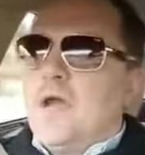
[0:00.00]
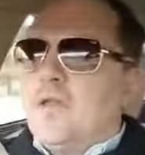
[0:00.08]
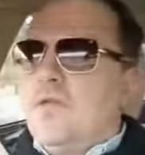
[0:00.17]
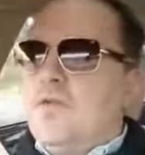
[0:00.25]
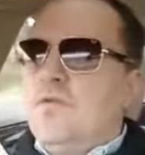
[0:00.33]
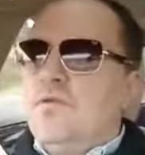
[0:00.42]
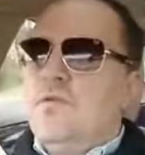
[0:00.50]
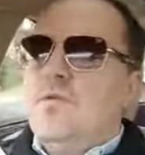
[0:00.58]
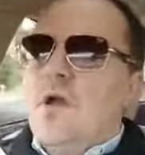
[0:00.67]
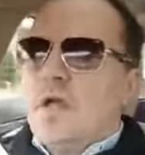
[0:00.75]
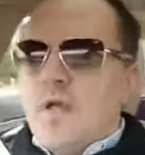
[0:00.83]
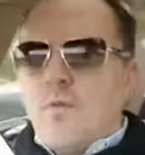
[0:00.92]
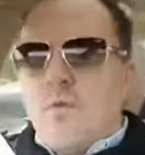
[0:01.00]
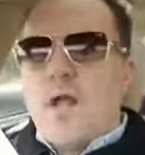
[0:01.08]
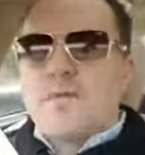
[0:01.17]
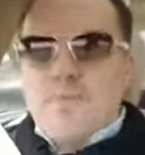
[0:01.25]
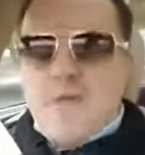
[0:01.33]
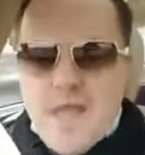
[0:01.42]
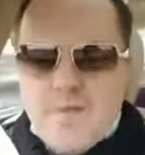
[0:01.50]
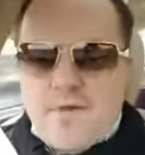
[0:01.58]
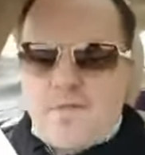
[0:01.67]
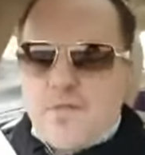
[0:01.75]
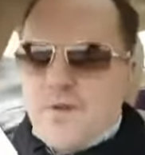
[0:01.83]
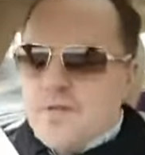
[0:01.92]
You can watch me
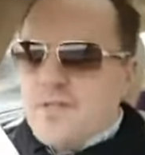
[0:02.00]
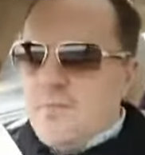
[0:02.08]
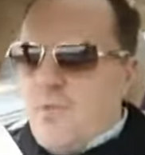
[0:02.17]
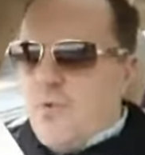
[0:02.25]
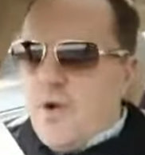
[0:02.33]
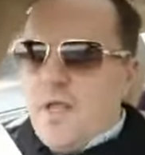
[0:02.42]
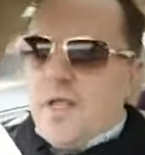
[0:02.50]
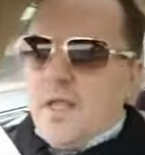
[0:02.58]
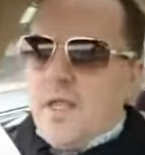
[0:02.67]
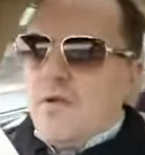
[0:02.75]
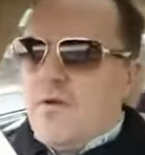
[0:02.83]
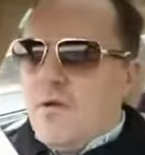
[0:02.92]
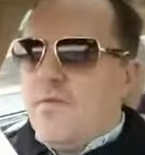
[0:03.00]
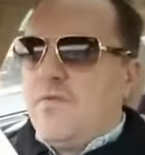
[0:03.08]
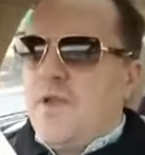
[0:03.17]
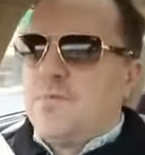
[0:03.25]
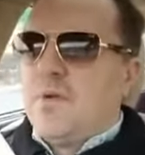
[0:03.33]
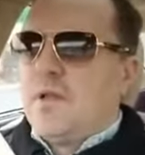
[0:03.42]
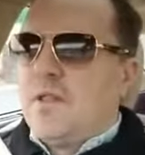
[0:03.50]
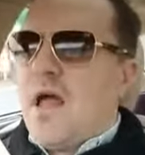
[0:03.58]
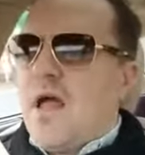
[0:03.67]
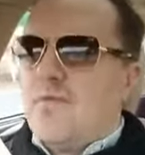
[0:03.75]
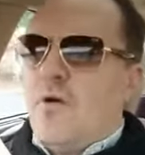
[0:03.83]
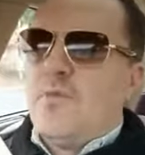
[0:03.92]
every Thursday morning here on Facebook
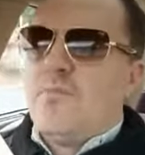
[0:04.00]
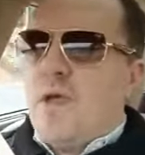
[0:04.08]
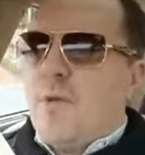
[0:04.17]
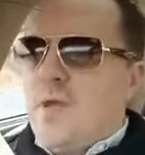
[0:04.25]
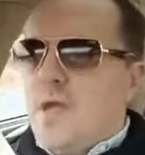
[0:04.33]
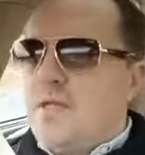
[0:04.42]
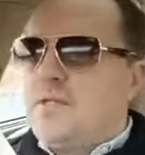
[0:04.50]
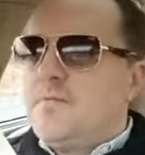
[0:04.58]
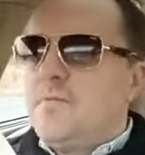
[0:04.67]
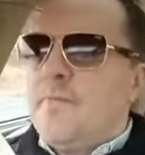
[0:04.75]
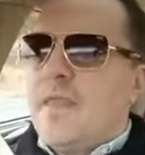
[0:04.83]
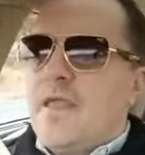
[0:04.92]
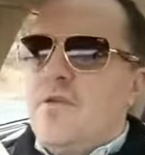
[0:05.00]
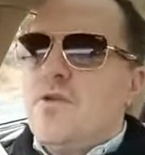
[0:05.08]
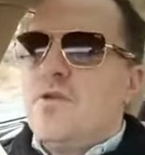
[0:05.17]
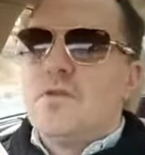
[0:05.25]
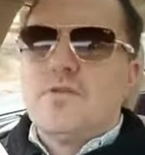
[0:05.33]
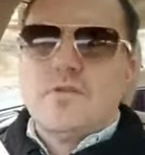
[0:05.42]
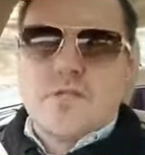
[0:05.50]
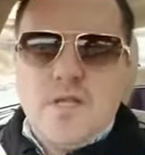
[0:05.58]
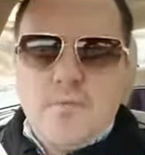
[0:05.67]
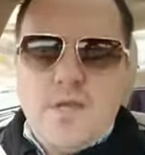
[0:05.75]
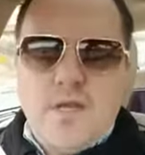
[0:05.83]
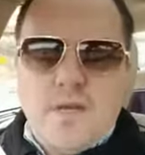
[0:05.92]
Live on my page. You can also
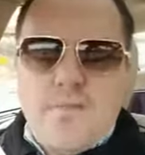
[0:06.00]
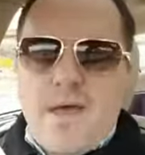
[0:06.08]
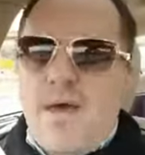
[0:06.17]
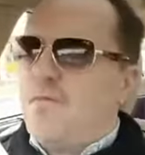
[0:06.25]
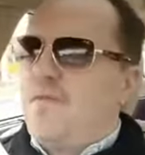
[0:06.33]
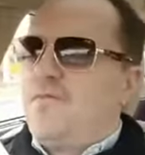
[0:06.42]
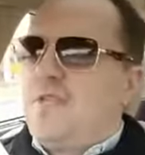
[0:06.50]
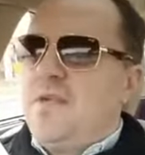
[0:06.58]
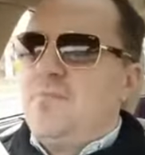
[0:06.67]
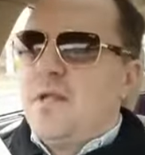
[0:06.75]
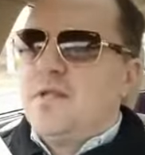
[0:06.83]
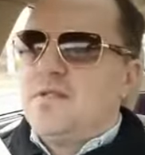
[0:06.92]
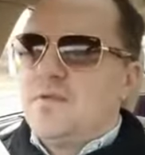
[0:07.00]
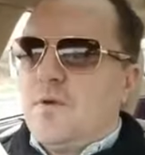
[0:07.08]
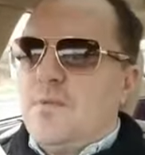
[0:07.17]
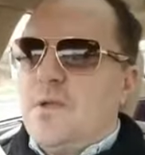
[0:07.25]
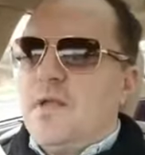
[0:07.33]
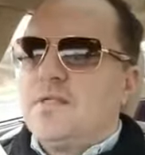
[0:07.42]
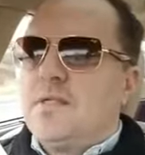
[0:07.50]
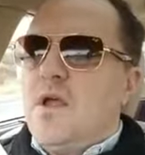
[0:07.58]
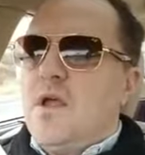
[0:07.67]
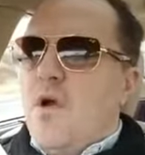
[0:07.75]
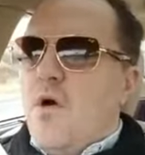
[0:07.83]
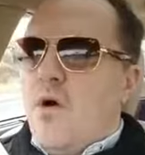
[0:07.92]
see me in about fifteen minutes, twenty minutes
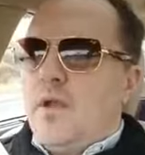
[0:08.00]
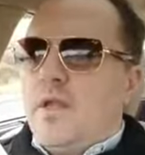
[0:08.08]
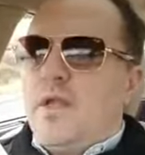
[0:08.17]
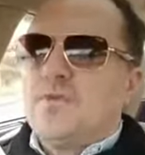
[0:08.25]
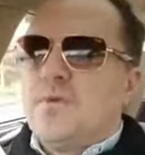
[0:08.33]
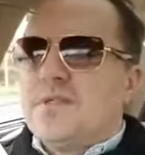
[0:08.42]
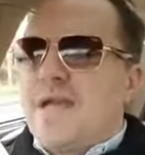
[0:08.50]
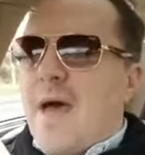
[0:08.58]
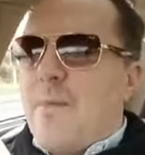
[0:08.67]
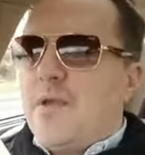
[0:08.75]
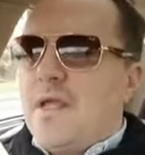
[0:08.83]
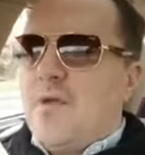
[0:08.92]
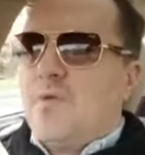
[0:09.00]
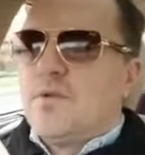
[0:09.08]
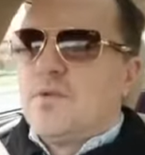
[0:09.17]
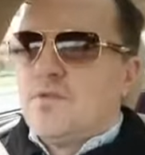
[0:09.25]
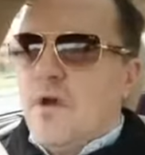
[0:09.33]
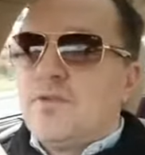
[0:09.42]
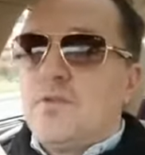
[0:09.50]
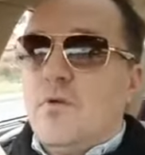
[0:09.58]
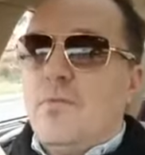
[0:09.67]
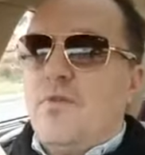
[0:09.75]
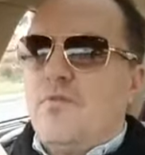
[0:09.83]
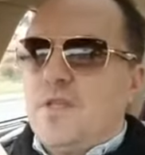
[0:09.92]
on Here's What's Happening, which is also
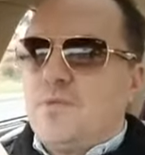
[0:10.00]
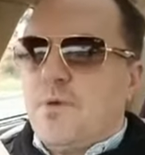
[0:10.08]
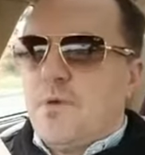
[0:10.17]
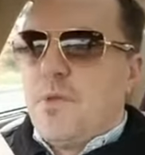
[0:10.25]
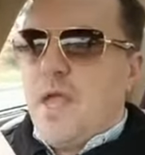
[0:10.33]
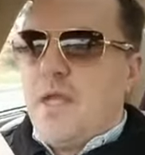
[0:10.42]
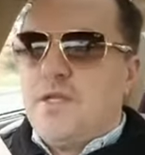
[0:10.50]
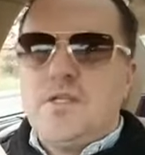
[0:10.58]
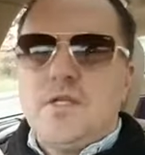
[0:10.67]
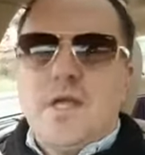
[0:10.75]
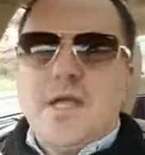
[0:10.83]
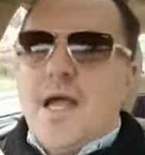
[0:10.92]
on my Facebook page.